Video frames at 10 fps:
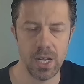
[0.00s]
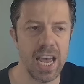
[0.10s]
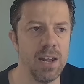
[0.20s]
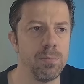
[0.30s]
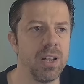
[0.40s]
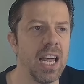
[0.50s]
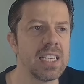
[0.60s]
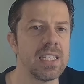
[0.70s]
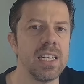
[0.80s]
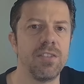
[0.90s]
and
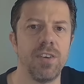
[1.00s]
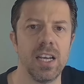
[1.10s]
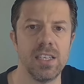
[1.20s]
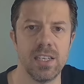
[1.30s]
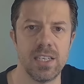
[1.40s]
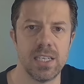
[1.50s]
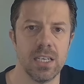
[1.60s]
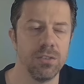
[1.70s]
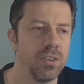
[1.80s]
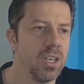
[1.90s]
plastic finds
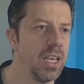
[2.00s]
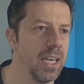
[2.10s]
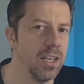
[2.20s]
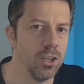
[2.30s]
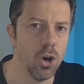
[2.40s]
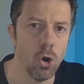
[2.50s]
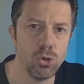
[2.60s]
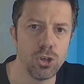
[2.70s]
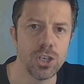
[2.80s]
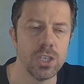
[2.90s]
itself in the
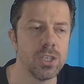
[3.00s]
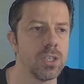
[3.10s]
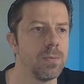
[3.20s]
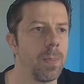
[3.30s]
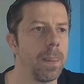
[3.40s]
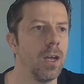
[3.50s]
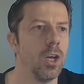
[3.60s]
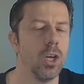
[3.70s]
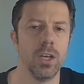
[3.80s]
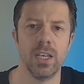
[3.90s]
oceans,
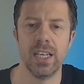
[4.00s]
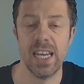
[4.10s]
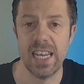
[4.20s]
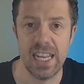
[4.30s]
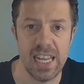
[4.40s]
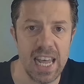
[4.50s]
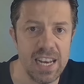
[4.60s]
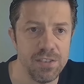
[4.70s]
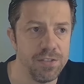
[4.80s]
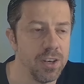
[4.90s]
in
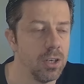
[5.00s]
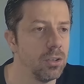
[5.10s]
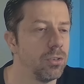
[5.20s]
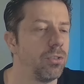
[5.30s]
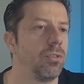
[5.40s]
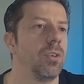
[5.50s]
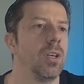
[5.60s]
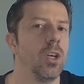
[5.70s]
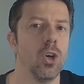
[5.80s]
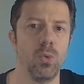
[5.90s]
landfills.
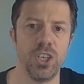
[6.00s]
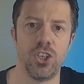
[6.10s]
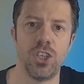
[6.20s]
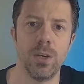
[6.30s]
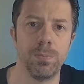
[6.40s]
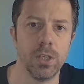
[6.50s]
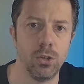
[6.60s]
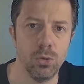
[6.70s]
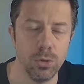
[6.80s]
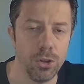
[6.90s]
We ship it
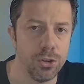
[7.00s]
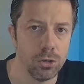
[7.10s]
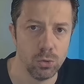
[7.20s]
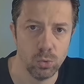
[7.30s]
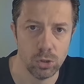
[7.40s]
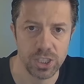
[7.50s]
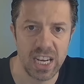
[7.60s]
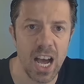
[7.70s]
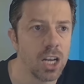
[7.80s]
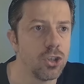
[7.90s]
to third world
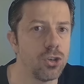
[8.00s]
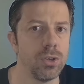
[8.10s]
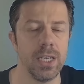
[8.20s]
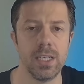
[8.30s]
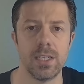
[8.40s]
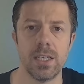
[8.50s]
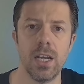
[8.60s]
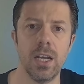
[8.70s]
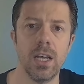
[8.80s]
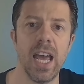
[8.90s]
countries,
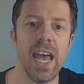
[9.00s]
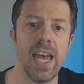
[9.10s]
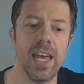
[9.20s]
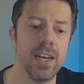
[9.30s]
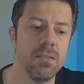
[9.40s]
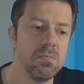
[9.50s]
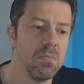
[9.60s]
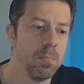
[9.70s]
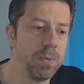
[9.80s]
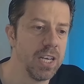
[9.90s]
and
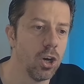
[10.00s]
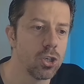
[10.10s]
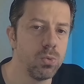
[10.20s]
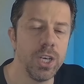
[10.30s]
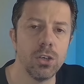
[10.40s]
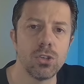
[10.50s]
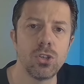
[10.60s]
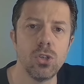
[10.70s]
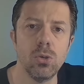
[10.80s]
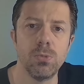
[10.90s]
because we
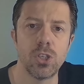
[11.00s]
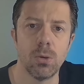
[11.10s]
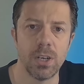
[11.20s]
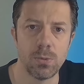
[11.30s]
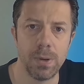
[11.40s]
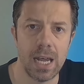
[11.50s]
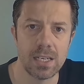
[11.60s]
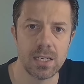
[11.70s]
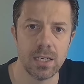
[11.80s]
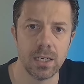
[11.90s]
consume so much
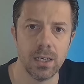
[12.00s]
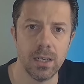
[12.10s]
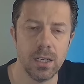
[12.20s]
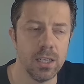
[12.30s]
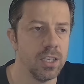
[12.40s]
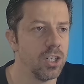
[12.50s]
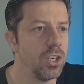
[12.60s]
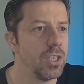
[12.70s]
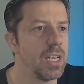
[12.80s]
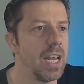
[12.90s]
plastic, there